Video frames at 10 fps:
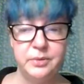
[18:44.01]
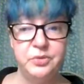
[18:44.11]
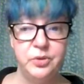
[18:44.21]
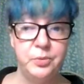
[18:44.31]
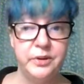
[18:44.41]
and
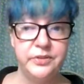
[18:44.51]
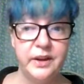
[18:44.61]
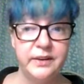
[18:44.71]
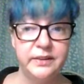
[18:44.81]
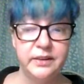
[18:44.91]
I'm super
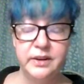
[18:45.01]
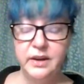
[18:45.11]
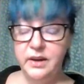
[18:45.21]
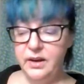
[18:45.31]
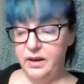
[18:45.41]
excited.
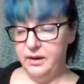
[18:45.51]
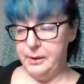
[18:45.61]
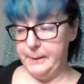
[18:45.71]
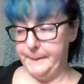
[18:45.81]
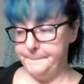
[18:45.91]

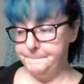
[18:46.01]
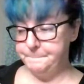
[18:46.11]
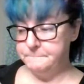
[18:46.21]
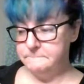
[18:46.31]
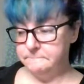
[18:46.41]
Um,